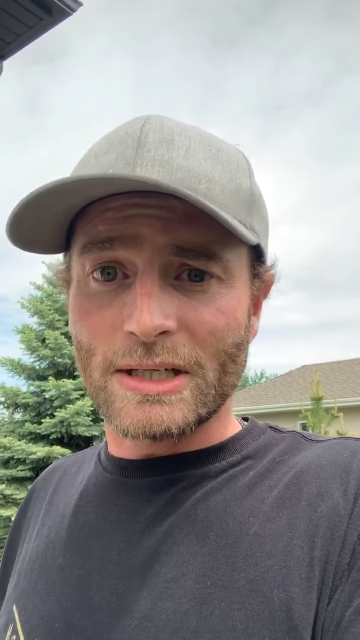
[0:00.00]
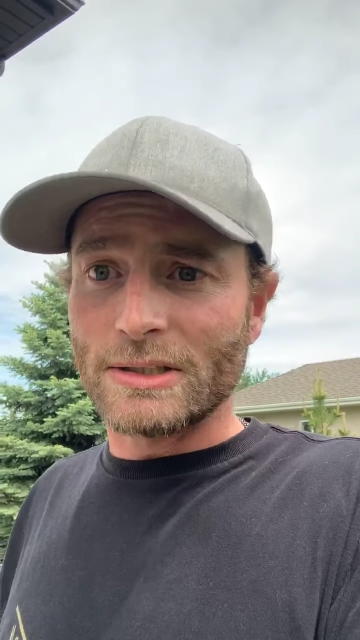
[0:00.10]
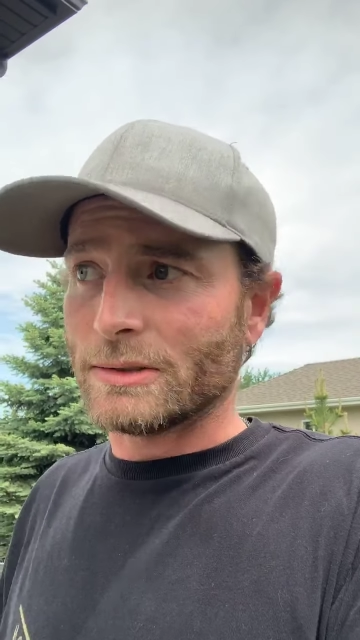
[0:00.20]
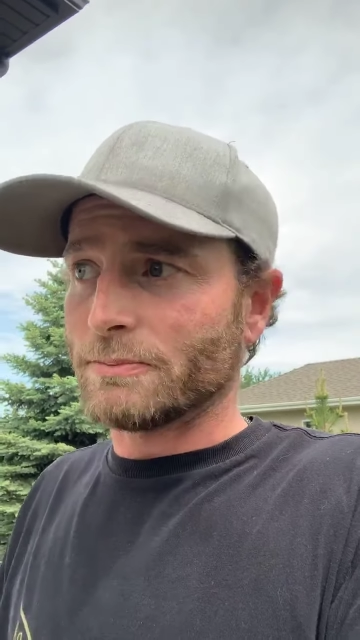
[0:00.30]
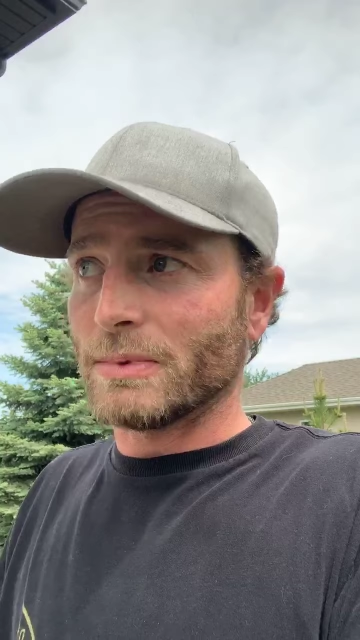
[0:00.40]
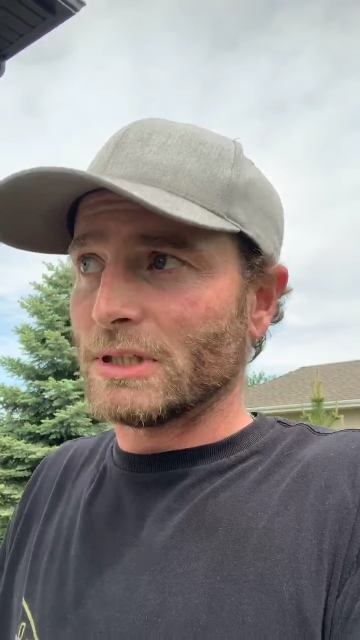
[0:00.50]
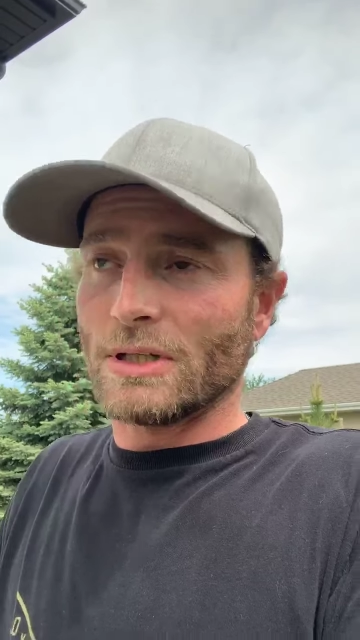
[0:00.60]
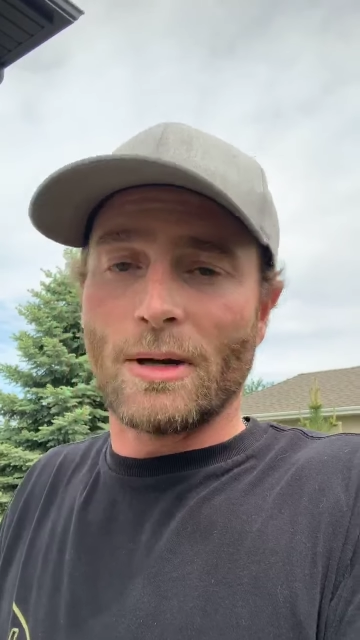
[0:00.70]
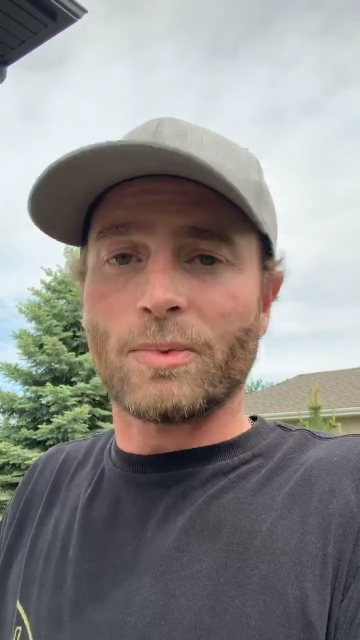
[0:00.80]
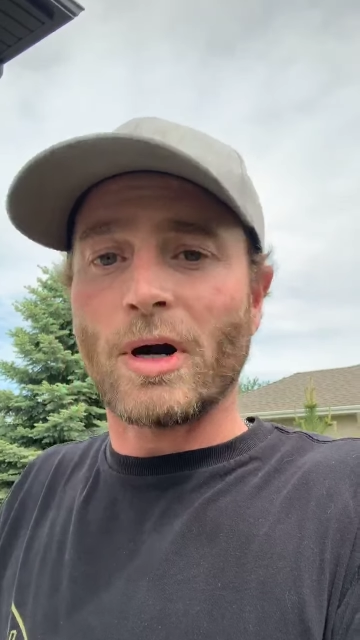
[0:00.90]
because
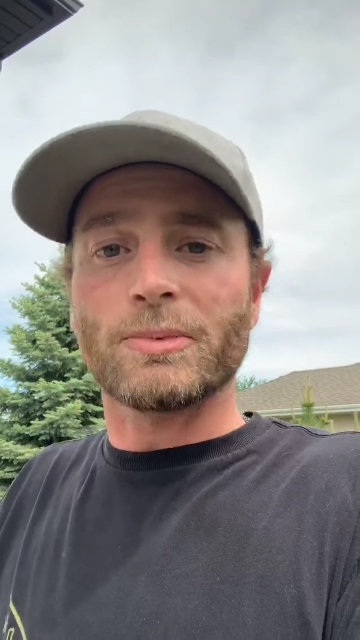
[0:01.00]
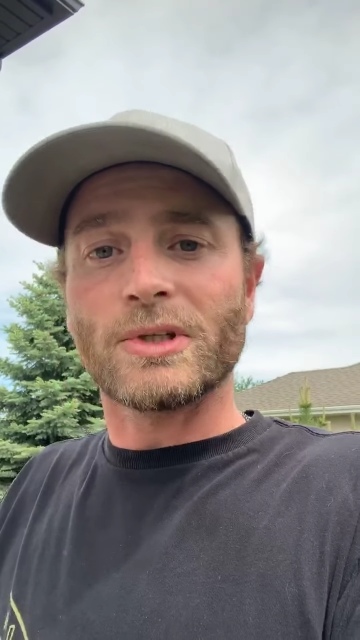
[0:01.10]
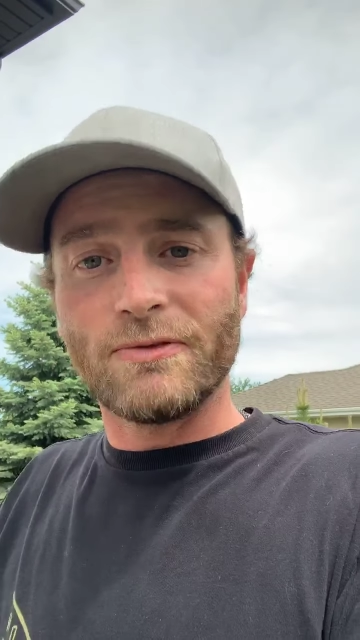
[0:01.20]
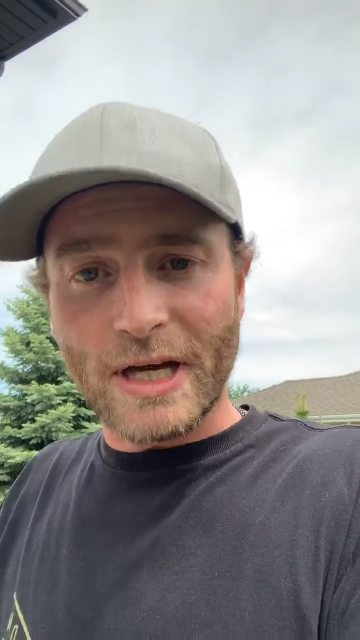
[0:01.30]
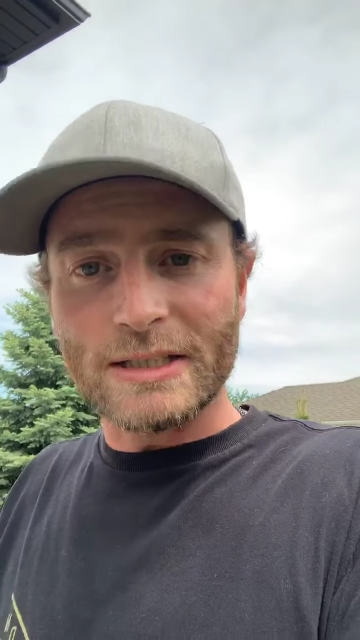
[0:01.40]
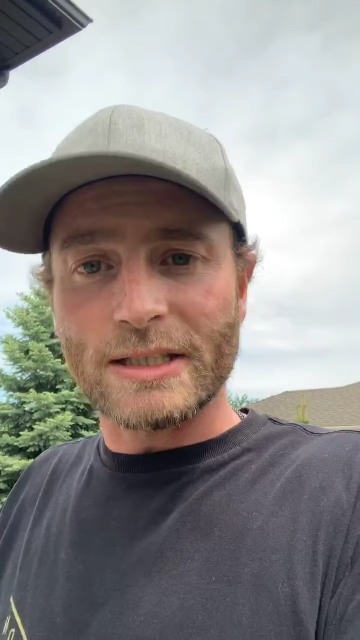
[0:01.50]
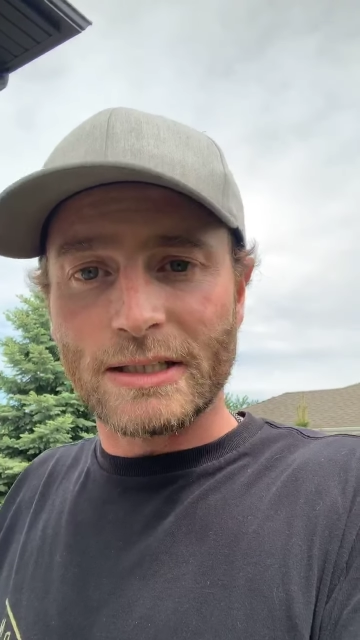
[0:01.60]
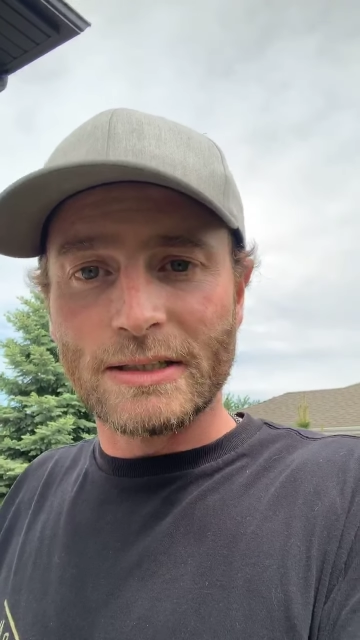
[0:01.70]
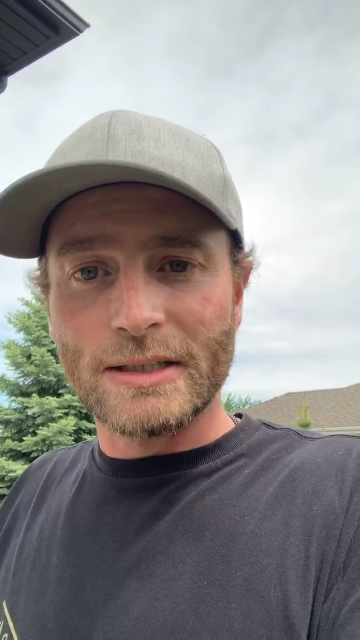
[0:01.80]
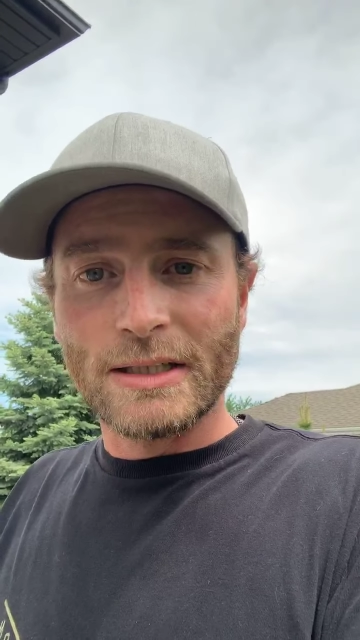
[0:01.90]
it's not properly
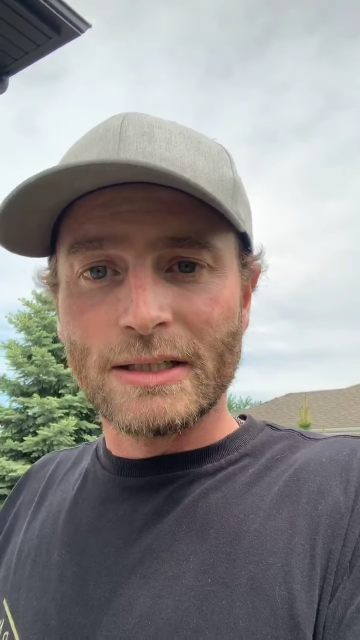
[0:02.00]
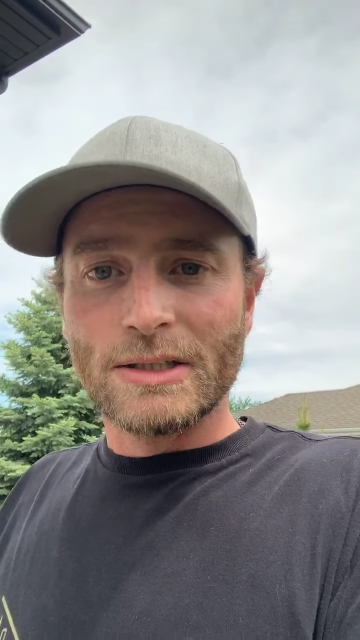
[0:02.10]
vented.